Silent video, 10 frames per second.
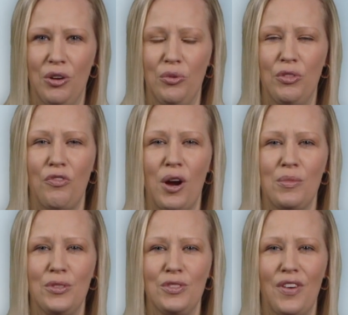With Farm
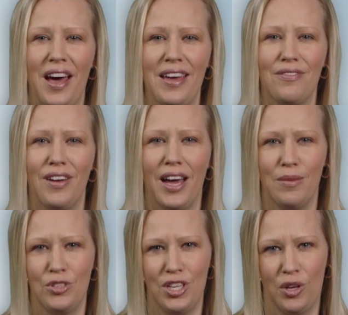News 5,
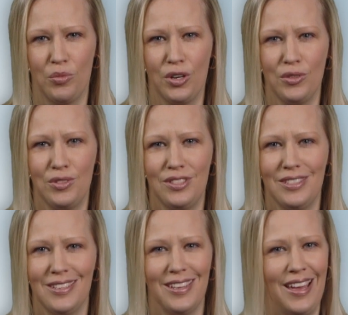I'm Janelle
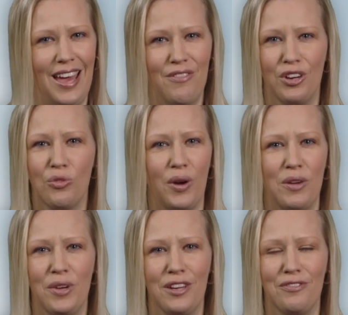Brose. Have a
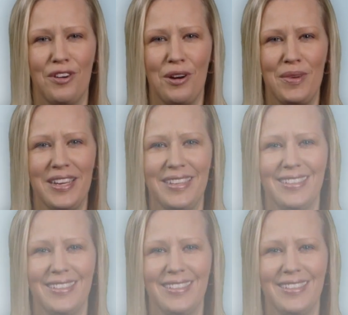great week of farming.